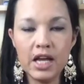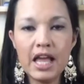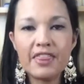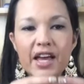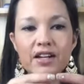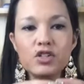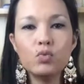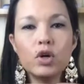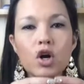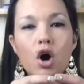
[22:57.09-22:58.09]
That is
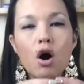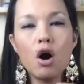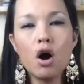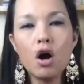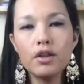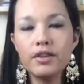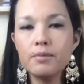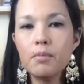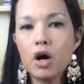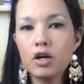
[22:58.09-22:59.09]
where all the
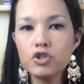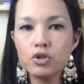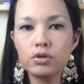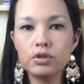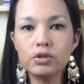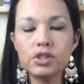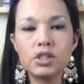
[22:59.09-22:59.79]
modules,